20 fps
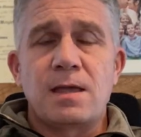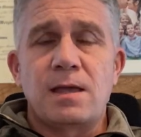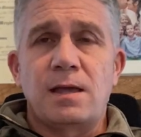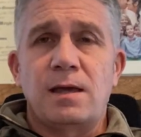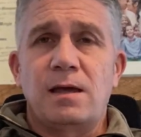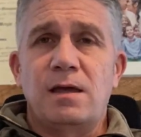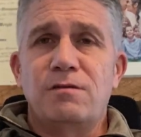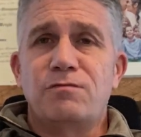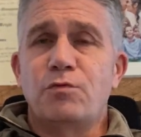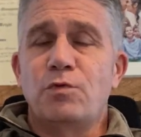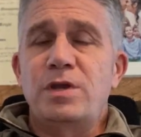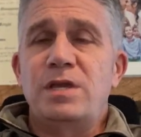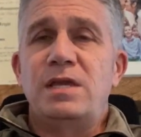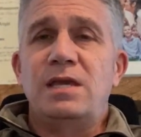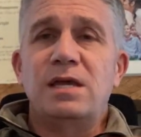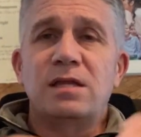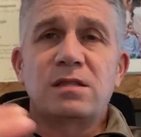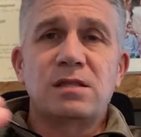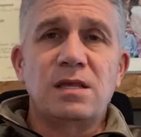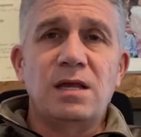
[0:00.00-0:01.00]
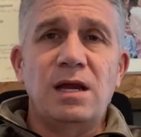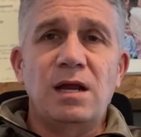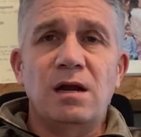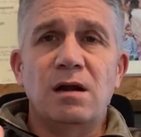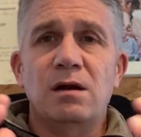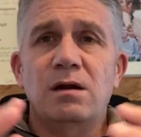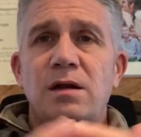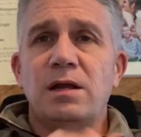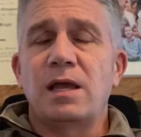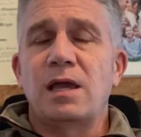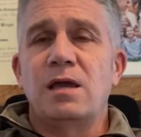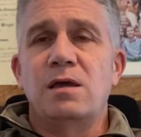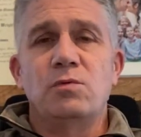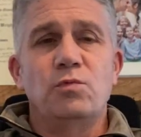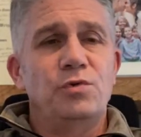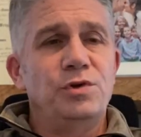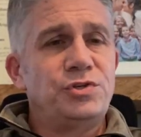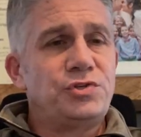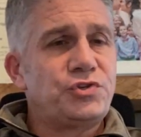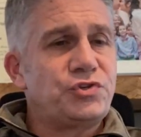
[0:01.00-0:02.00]
If we get there
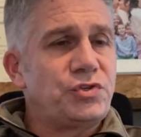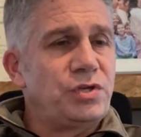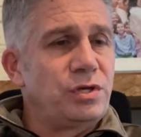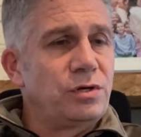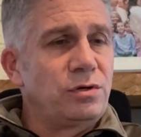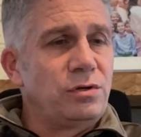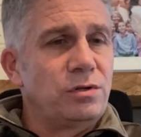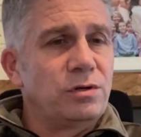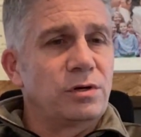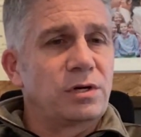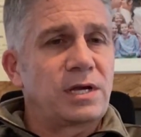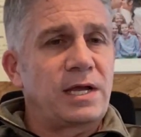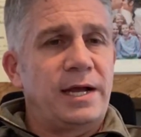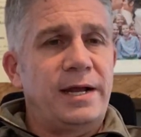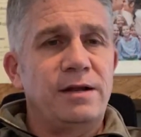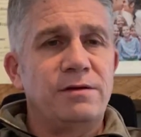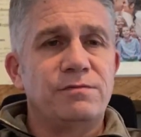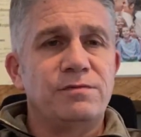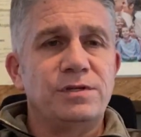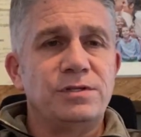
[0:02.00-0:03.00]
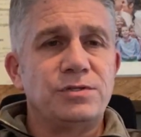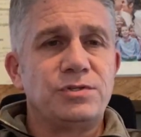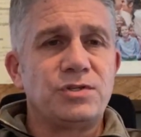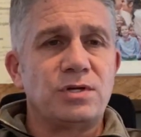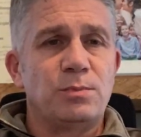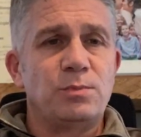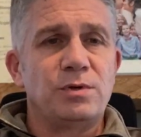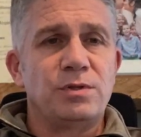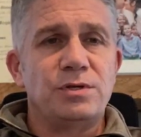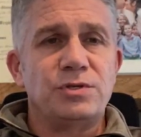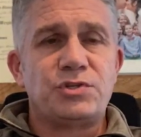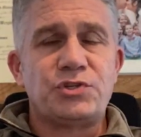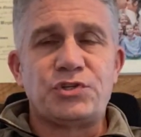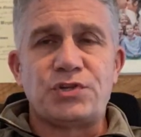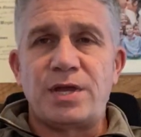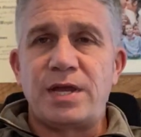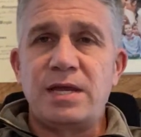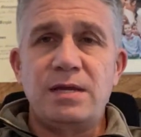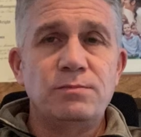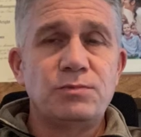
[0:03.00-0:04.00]
and we still are kind of in some of the
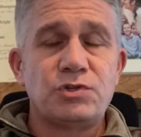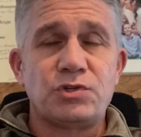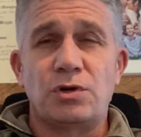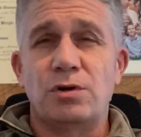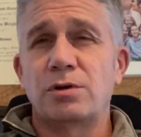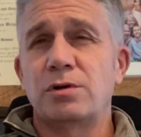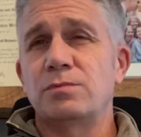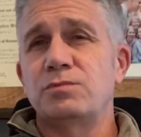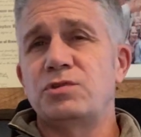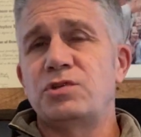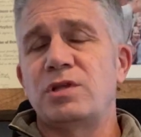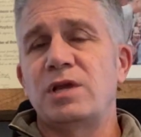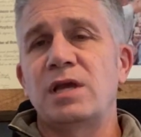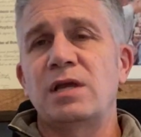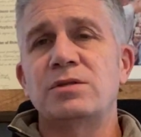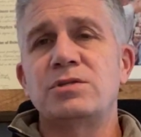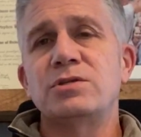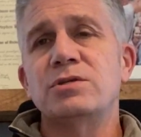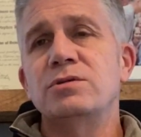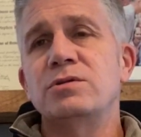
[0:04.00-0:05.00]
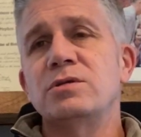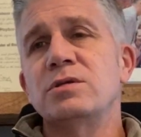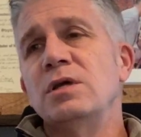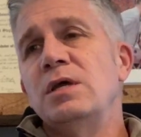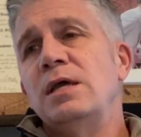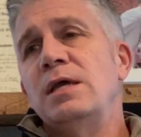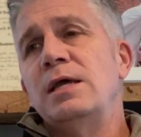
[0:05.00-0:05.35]
same circumstances,